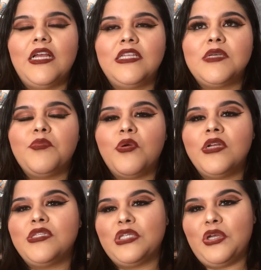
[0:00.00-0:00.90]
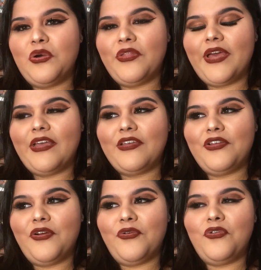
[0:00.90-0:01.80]
it's important to know that, you
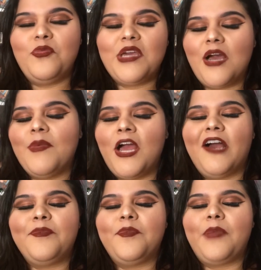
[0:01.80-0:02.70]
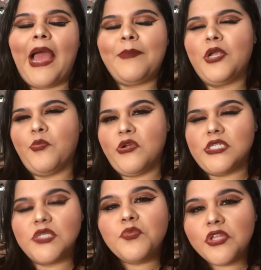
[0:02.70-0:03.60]
know, you become a happier
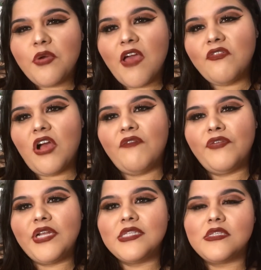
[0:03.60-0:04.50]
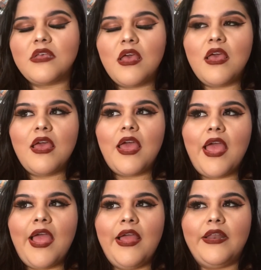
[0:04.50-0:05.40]
person when you have confidence,
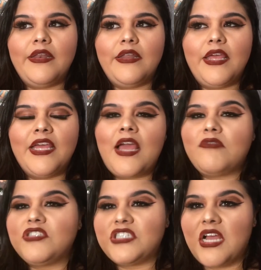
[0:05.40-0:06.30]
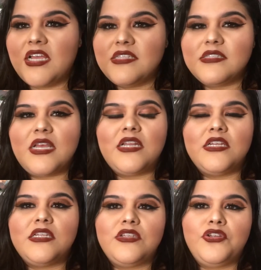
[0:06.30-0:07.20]
and it outshines, and
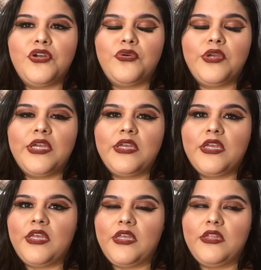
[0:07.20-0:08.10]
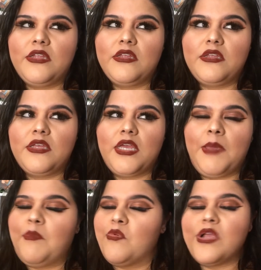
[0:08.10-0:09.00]
it, you know,
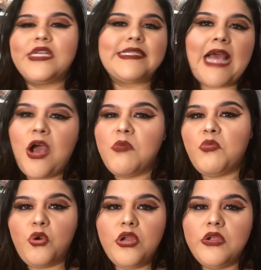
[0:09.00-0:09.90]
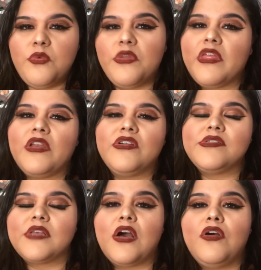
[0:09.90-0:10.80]
it brings out more within
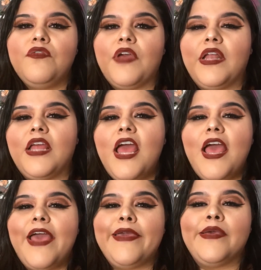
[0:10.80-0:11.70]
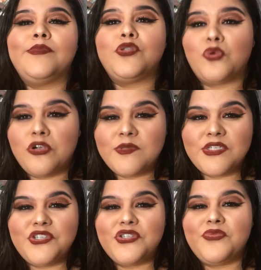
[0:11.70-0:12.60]
yourself, and it absorbs
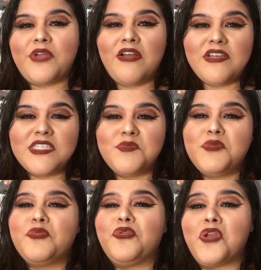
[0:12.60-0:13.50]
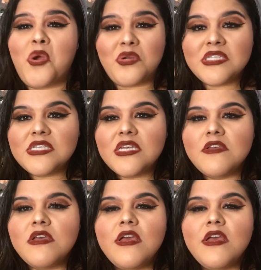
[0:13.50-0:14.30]
in your surroundings, and people notice it.